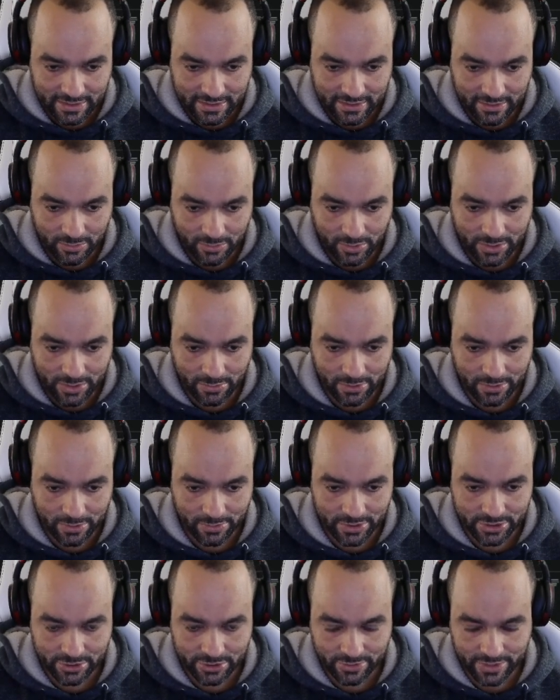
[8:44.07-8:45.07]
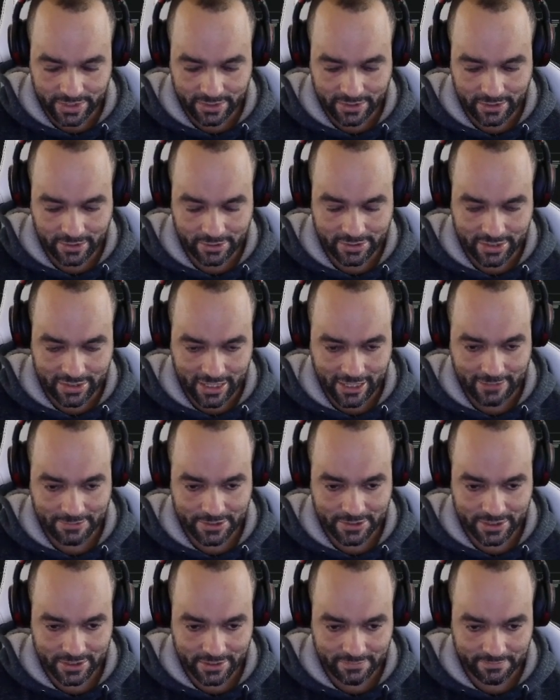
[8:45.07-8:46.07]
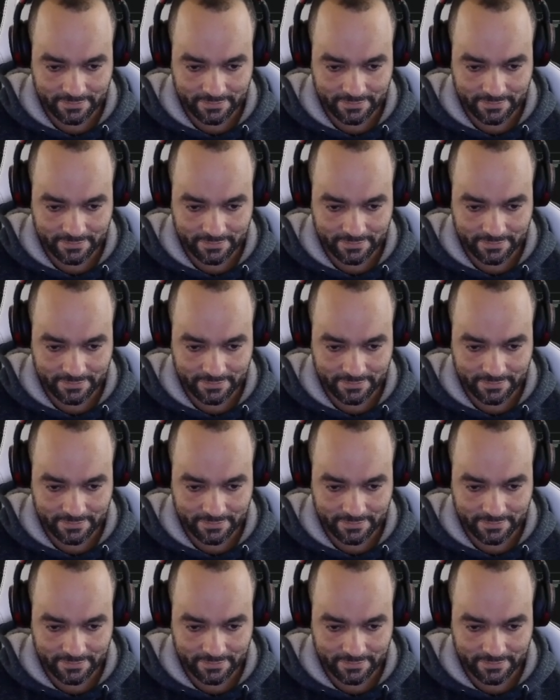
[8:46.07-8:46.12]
we will restrict those types.